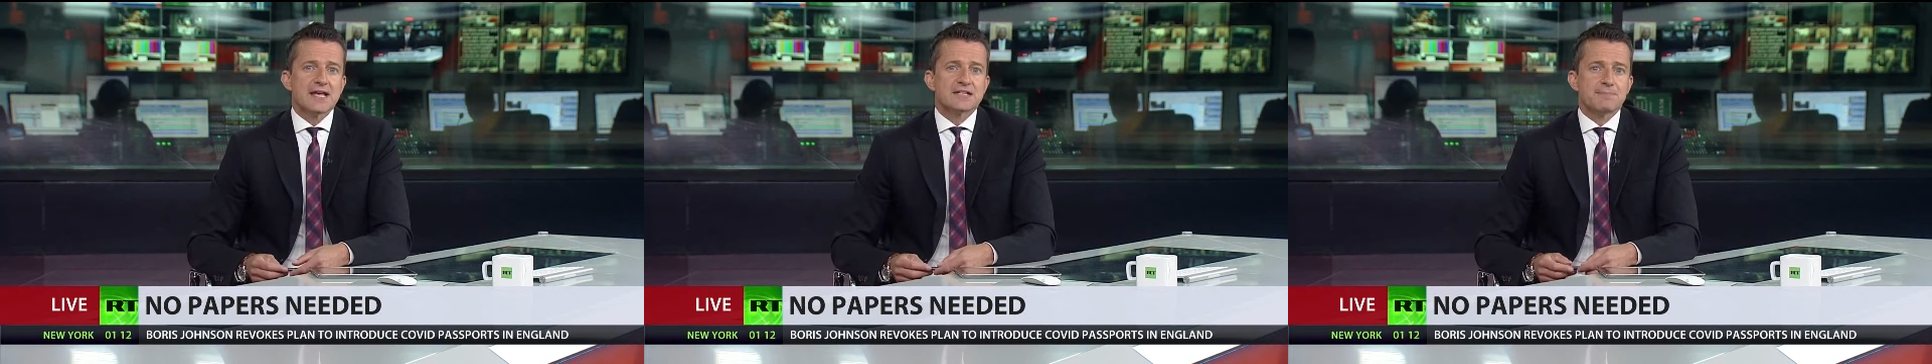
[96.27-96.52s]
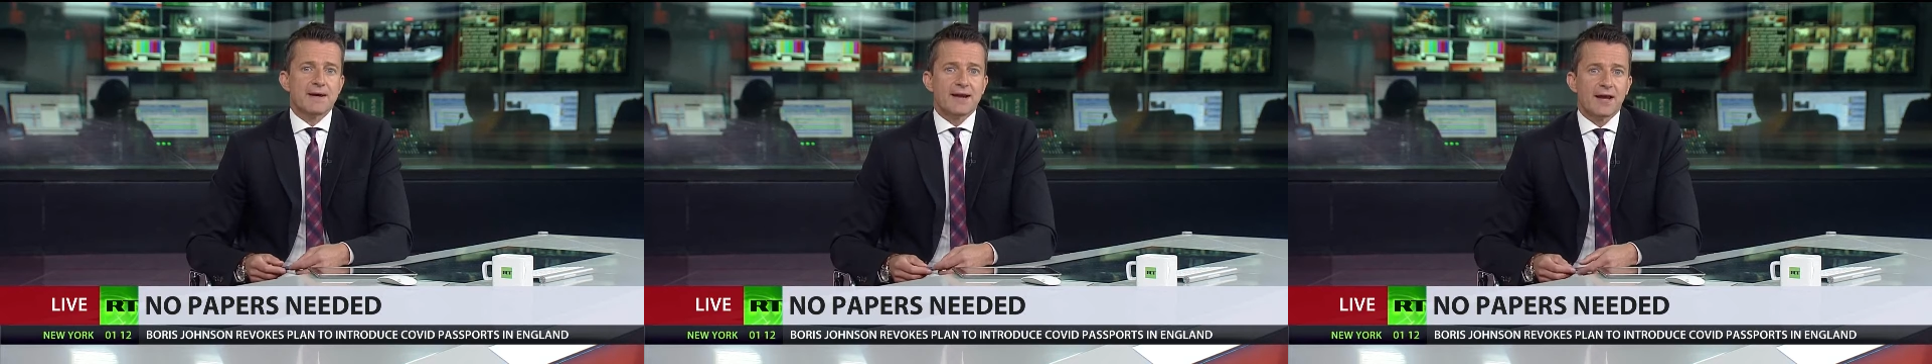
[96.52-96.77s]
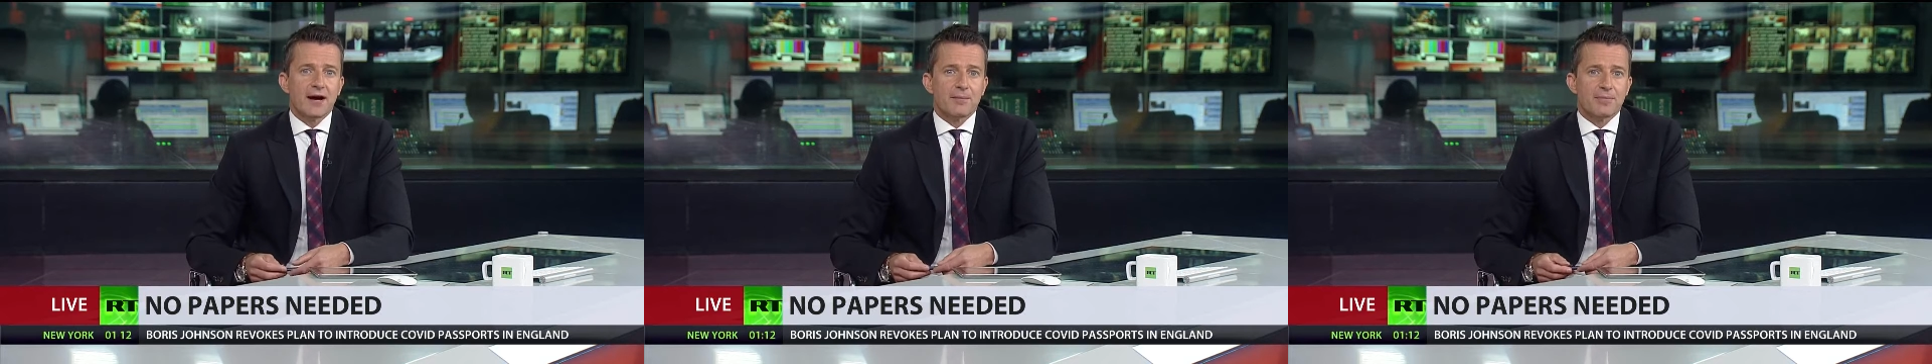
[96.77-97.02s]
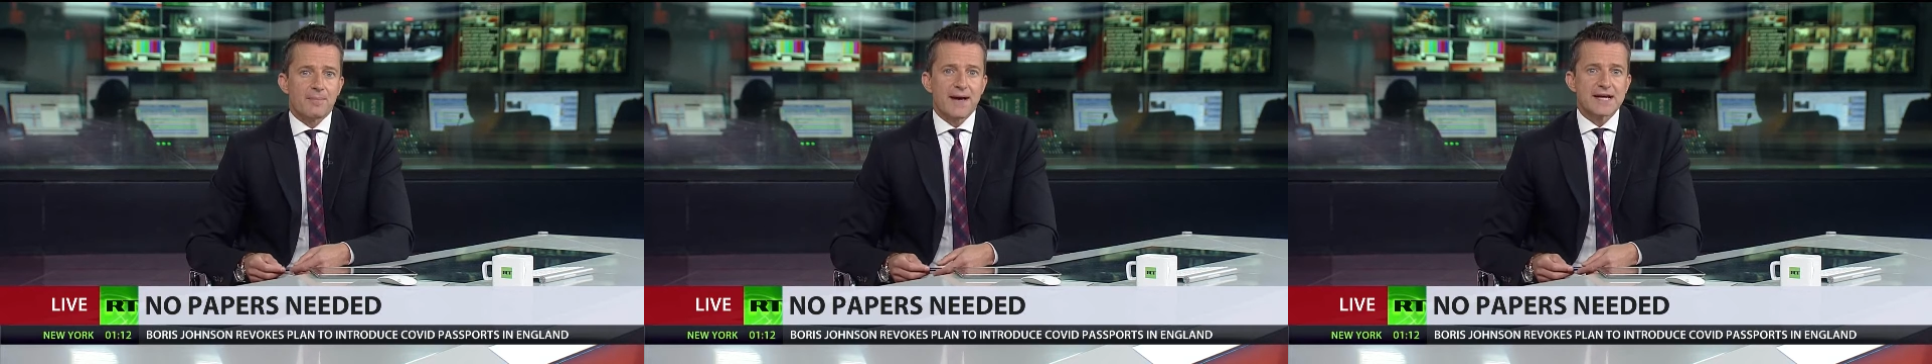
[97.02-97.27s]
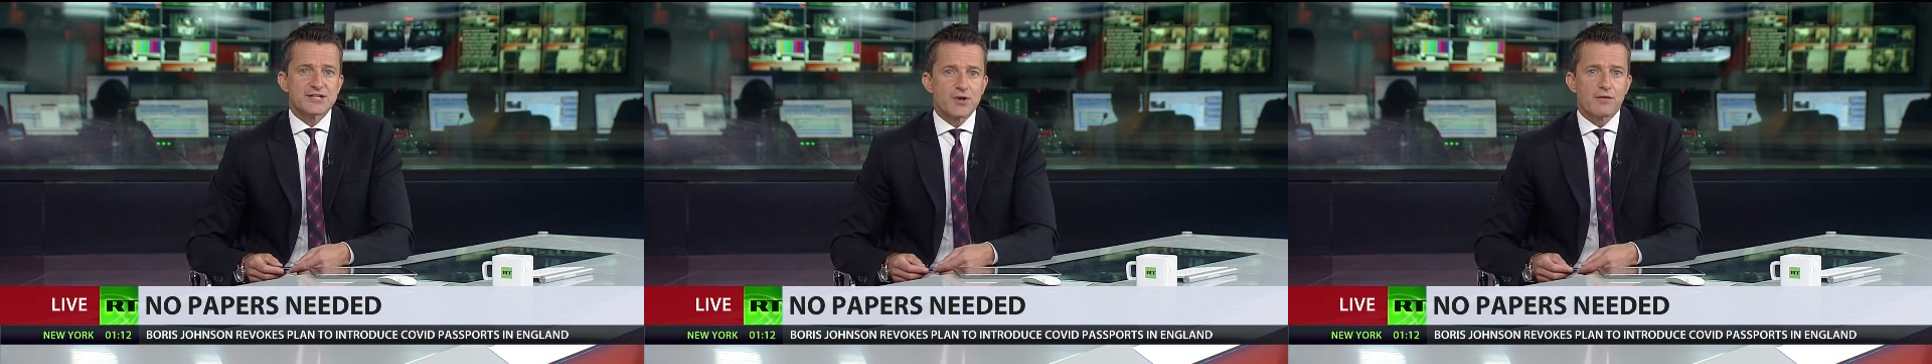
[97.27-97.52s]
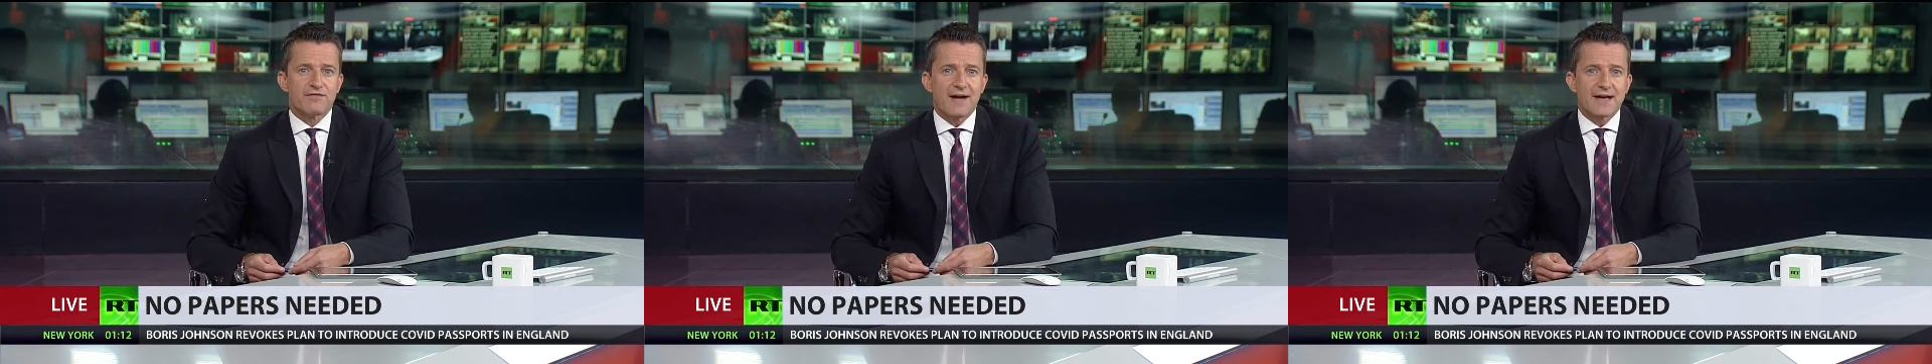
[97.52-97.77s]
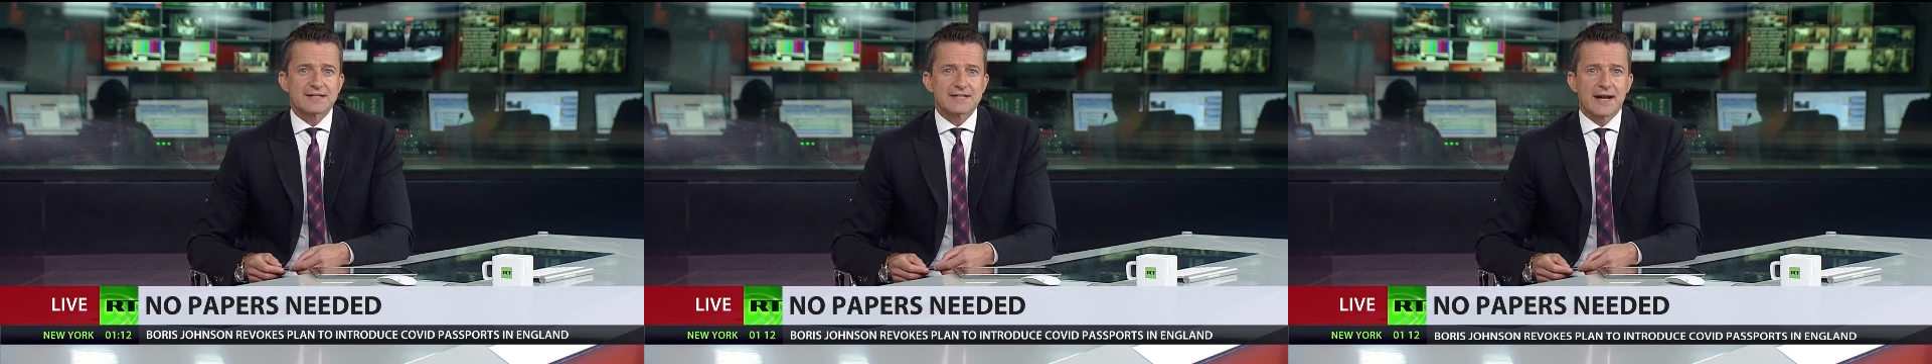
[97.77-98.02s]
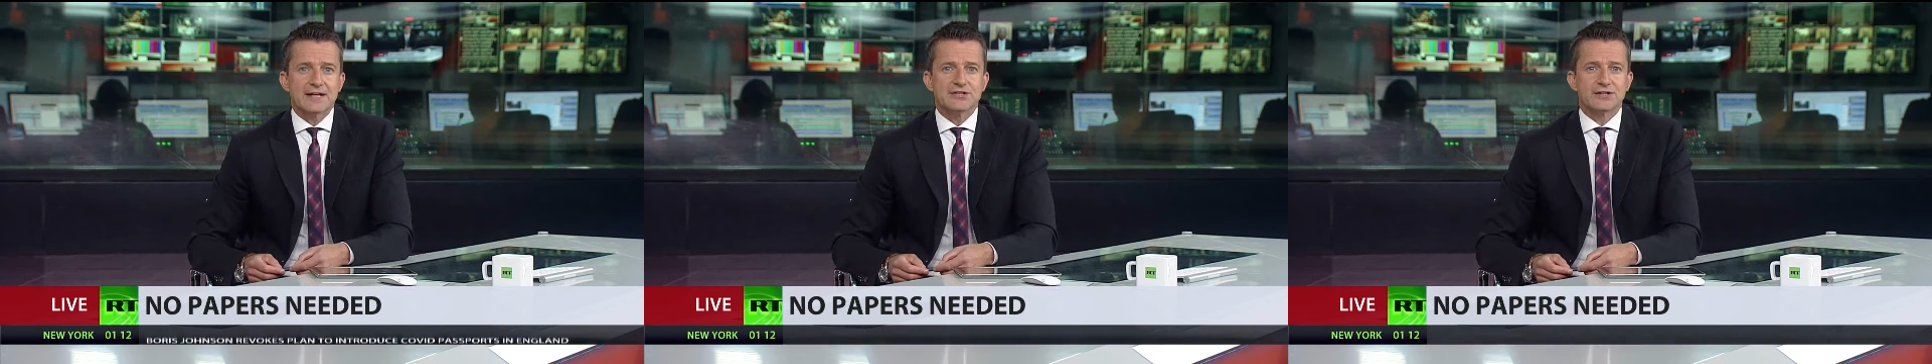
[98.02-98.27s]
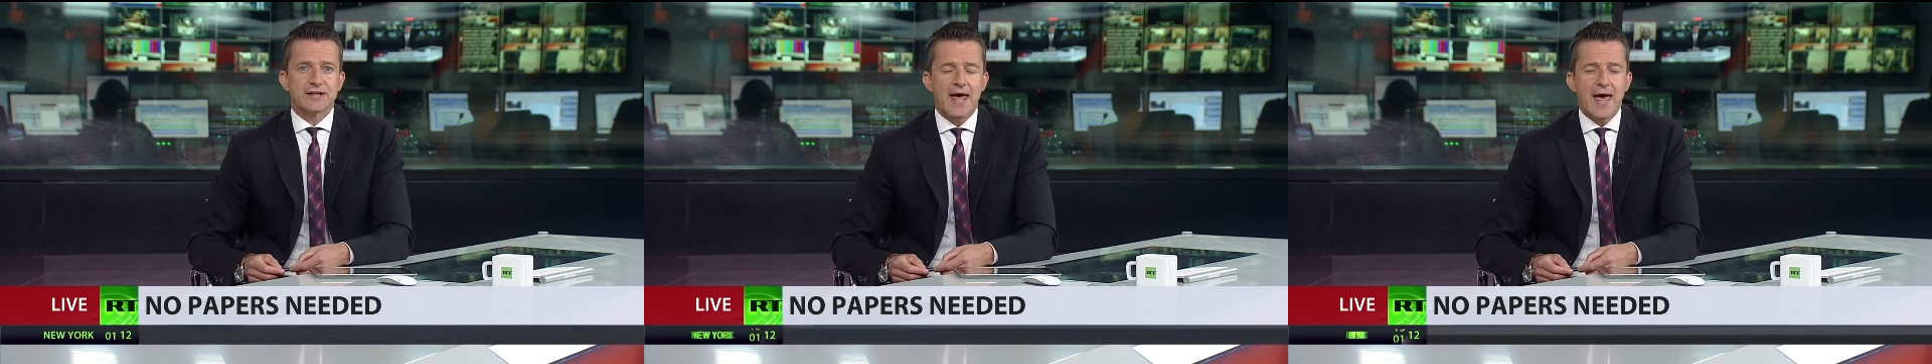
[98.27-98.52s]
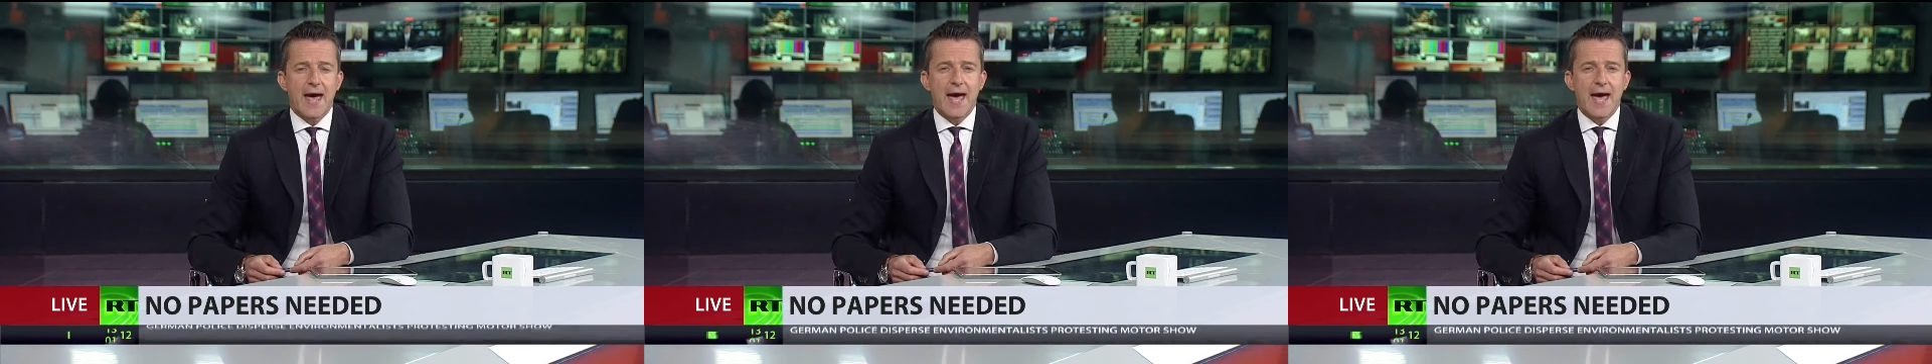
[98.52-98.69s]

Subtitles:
speeding up the pace of vaccination